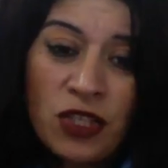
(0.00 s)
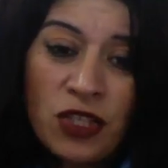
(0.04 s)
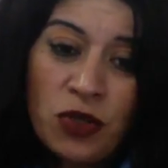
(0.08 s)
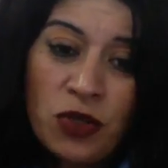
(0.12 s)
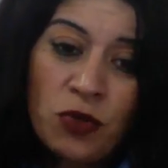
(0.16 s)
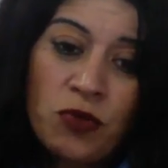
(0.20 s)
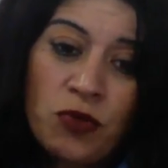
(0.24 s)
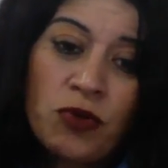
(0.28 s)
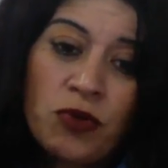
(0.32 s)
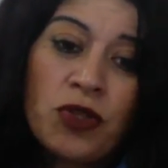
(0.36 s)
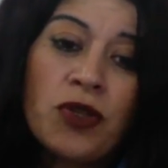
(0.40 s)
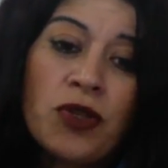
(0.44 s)

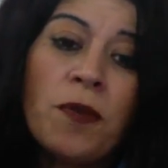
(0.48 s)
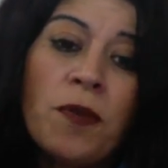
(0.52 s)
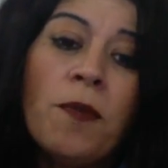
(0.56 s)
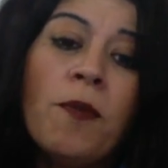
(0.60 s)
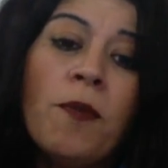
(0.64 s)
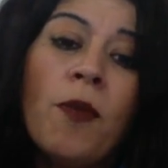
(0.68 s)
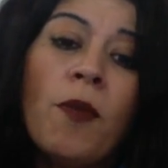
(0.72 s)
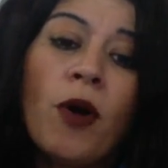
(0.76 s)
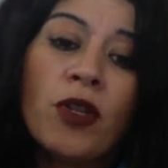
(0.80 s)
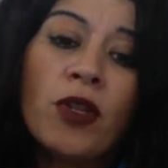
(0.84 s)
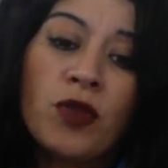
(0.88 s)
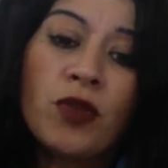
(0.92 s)
children to
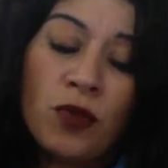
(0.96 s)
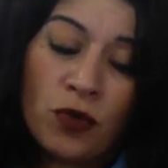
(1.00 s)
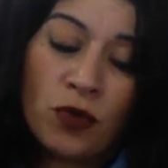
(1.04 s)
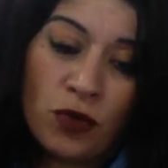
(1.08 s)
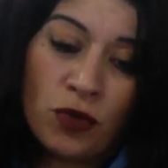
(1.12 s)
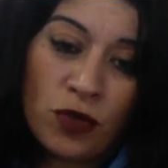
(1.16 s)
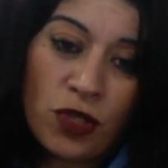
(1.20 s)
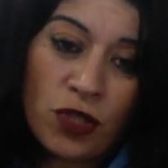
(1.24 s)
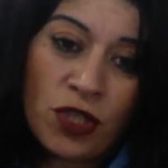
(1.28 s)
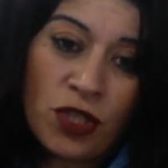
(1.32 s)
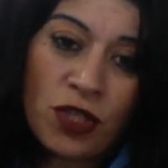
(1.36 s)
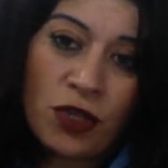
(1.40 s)
model
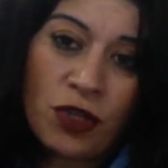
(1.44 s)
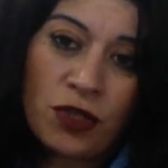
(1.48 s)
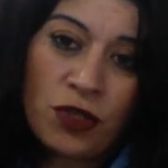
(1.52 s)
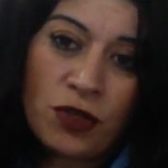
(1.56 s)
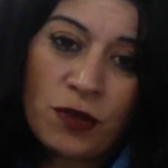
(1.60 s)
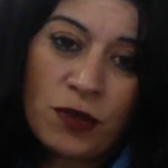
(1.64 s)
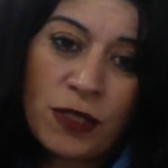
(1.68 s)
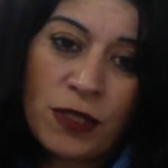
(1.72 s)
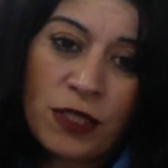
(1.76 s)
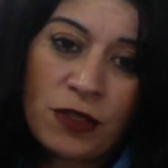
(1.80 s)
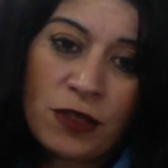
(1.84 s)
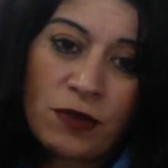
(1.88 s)

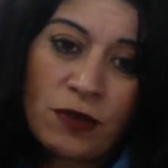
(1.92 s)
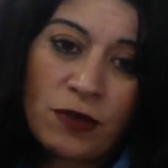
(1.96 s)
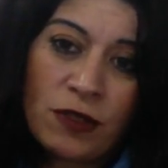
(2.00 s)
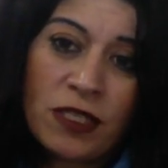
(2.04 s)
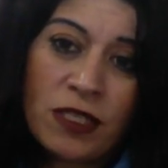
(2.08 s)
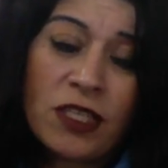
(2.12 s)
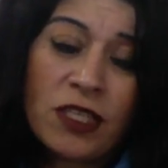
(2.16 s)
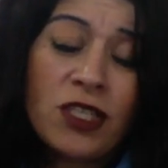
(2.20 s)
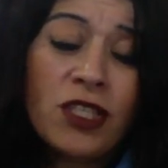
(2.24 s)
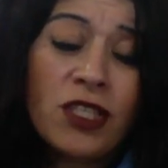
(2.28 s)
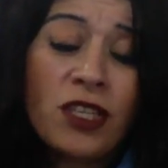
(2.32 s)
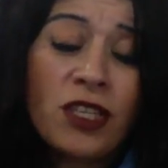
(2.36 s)
social skills,
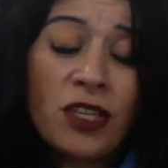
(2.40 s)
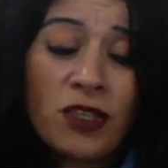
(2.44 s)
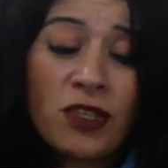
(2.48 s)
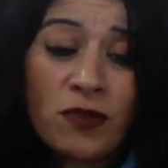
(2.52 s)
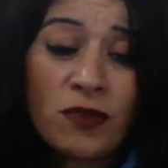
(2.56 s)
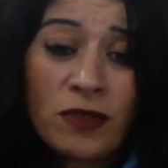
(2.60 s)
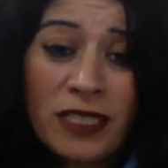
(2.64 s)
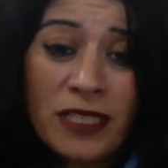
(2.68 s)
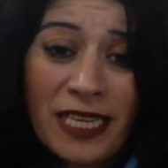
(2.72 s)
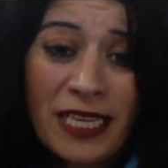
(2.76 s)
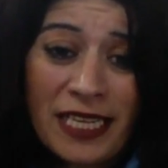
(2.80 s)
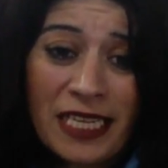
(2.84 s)

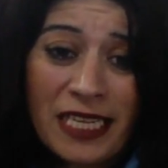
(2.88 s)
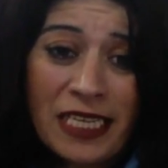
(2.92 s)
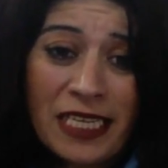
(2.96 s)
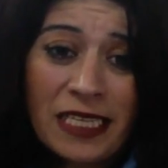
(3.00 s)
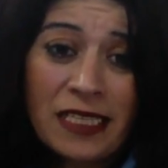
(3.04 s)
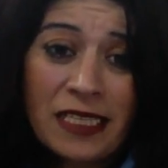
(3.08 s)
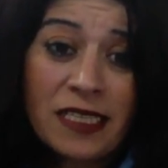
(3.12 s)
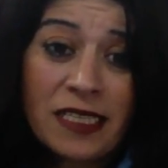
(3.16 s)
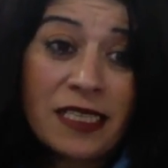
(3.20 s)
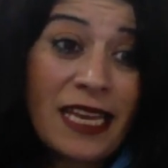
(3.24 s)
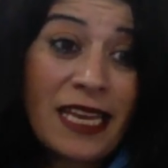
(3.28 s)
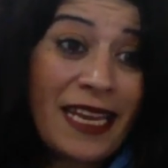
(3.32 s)
social
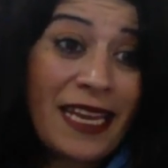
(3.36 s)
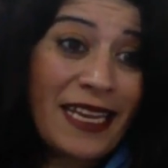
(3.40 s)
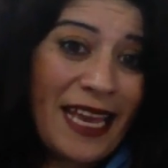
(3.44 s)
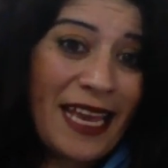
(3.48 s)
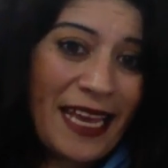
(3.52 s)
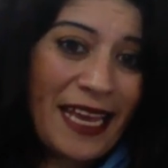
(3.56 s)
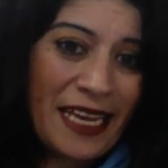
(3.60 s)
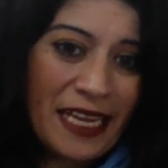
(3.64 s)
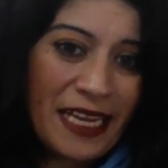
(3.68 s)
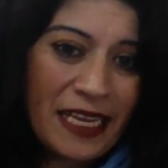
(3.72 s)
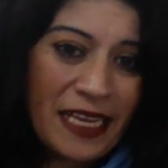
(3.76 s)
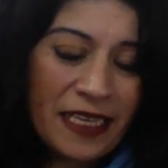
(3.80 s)
etiquettes and
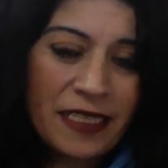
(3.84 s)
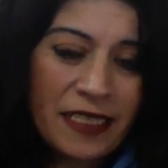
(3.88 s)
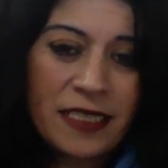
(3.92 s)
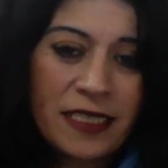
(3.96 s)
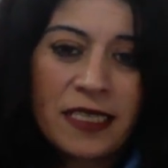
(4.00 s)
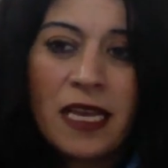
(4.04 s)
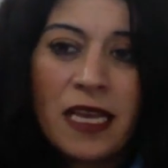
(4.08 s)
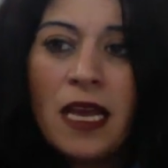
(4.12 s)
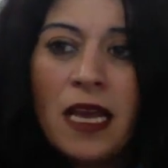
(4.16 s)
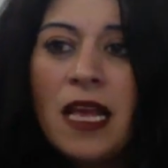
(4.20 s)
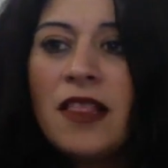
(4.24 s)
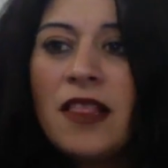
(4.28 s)
etiquettes
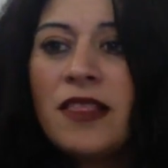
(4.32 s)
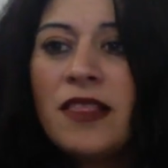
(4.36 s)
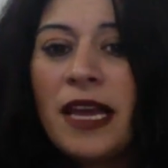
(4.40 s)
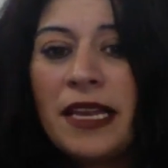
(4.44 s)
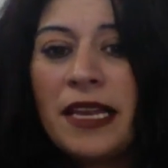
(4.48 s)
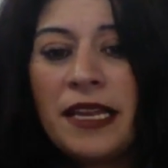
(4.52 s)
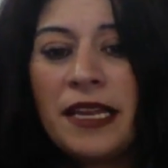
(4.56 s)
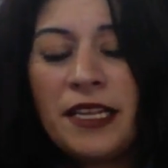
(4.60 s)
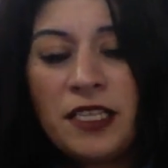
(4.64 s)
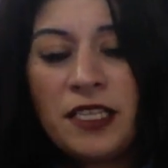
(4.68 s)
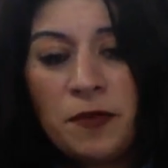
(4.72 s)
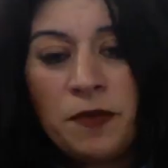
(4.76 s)
that
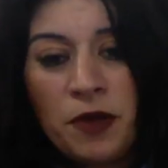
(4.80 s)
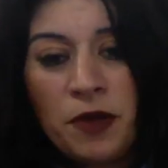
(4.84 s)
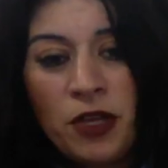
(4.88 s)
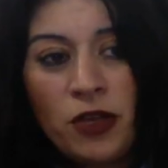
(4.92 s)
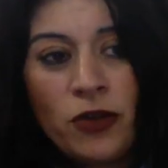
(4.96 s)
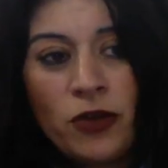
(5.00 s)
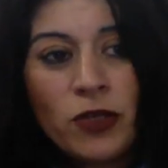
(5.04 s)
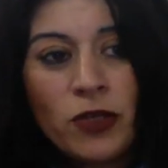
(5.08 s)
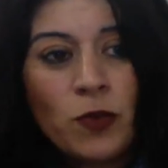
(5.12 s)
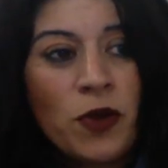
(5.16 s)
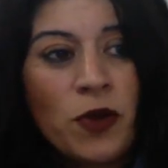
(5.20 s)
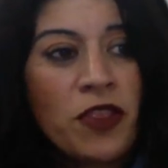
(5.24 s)
need to be
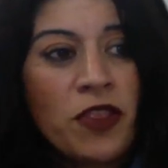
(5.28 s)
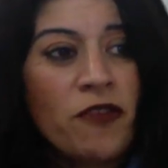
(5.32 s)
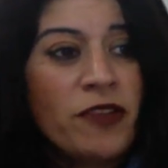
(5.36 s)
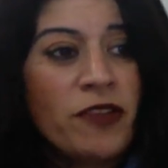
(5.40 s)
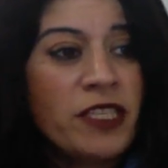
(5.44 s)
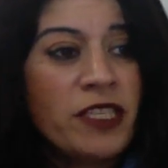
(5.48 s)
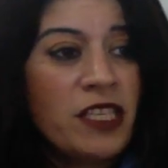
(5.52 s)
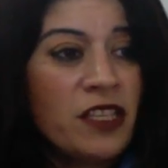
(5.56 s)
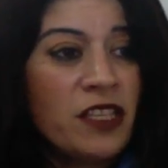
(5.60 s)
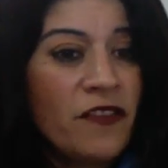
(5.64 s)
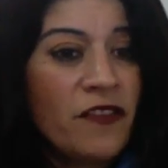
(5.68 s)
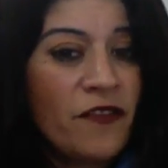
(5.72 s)
used, whether
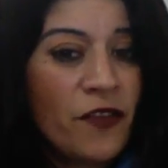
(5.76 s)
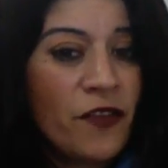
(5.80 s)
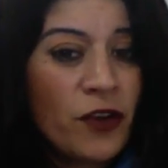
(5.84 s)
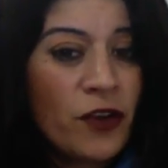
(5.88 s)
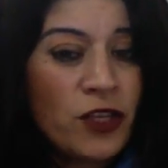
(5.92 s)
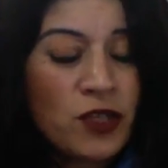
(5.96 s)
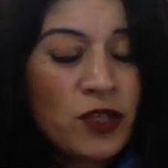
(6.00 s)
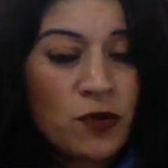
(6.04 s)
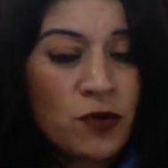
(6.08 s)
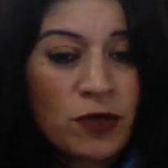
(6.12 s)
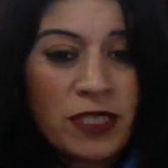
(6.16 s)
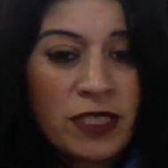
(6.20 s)
it's in the
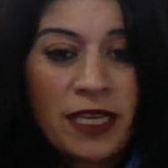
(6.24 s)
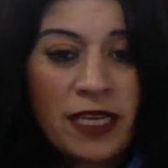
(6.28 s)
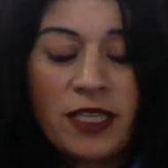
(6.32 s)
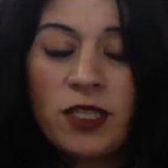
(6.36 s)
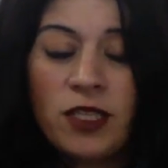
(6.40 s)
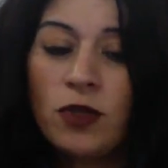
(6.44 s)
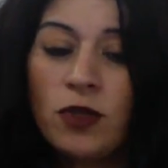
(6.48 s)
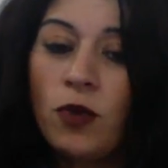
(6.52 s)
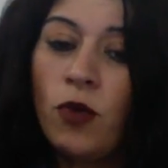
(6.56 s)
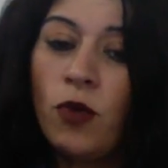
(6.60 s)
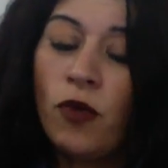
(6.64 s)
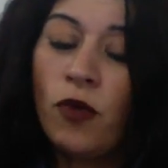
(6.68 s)
virtual
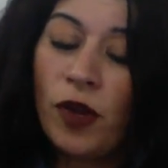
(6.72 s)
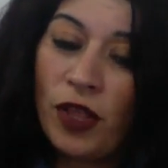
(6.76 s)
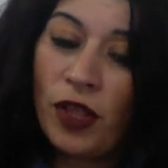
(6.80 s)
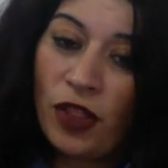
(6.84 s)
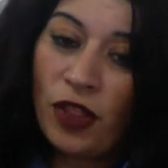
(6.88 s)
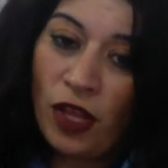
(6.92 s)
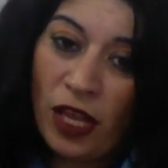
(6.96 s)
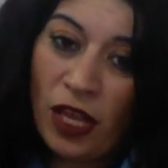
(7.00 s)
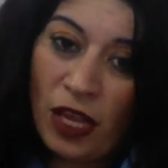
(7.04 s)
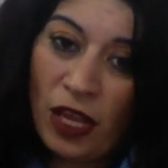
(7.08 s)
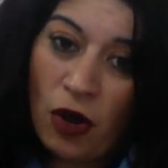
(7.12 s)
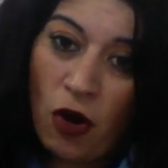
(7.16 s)
sense or in
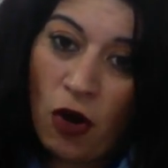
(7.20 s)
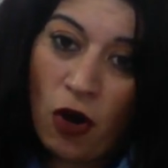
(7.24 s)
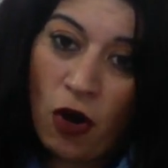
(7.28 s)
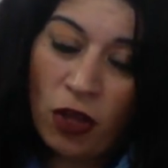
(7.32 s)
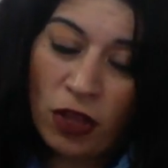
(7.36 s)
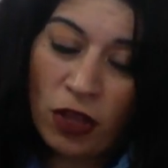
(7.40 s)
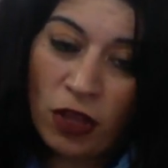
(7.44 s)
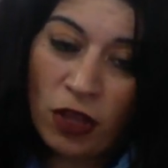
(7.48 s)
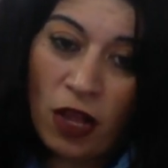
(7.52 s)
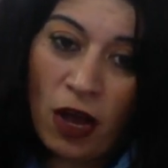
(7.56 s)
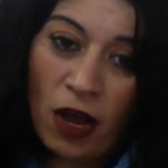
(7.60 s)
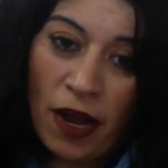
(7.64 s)
the
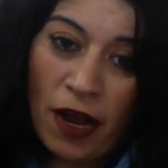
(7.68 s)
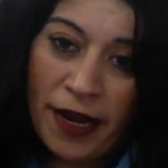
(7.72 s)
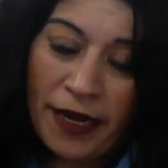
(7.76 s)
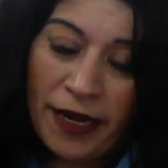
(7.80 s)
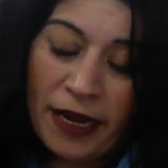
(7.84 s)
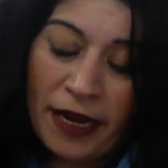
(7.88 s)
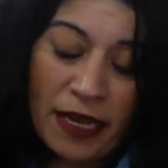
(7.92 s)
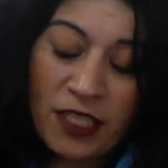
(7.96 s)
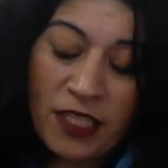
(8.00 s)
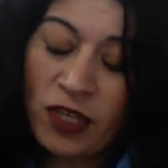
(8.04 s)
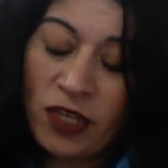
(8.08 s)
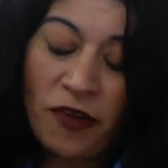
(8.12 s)

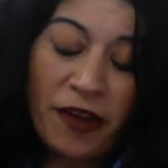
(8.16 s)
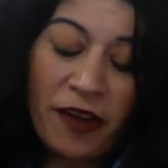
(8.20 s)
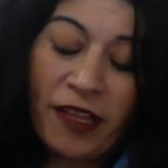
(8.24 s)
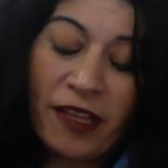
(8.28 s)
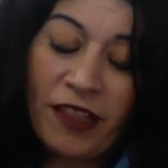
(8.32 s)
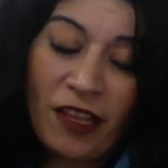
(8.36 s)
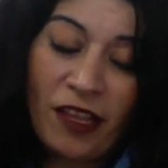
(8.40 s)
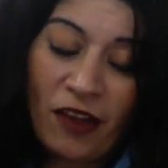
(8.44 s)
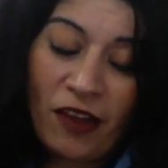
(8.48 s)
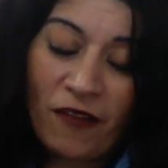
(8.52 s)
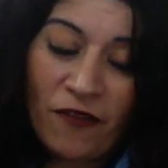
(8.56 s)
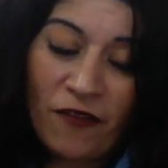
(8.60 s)
in
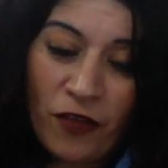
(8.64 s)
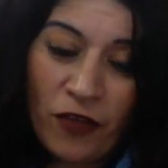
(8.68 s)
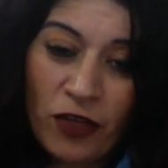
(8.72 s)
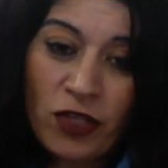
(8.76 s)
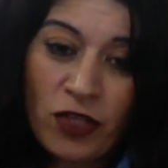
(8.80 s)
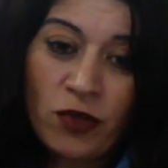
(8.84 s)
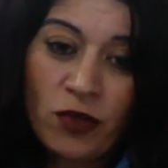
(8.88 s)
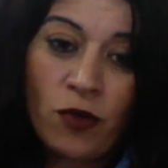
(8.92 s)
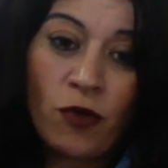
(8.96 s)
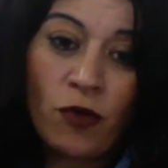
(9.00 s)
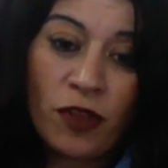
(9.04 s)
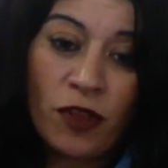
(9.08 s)
the
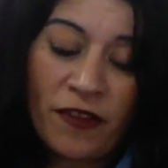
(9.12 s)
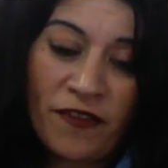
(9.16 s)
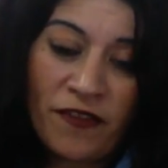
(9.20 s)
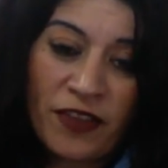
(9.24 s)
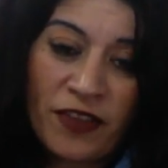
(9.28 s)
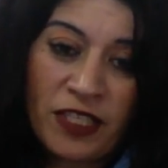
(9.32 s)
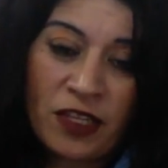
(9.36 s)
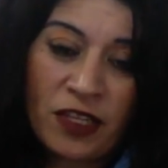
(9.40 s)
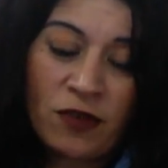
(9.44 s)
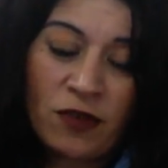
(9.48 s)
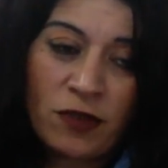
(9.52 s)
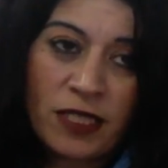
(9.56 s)
virtual or the
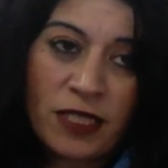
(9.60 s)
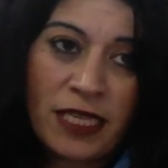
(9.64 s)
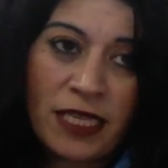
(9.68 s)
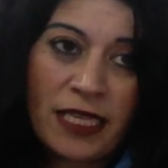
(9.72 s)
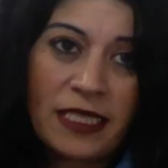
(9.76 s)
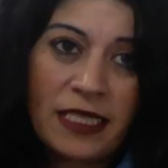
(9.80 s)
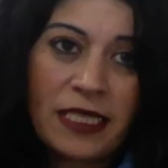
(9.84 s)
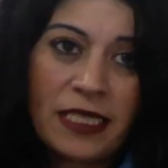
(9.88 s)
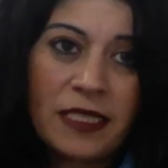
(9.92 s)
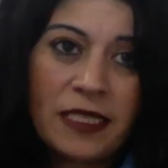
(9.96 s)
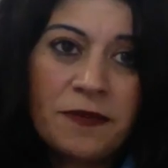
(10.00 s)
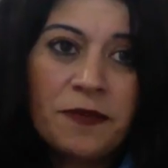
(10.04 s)
physical
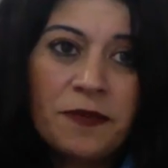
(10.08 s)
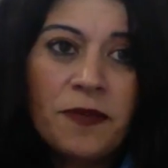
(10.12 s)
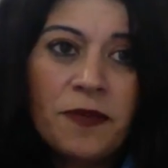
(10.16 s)
sense.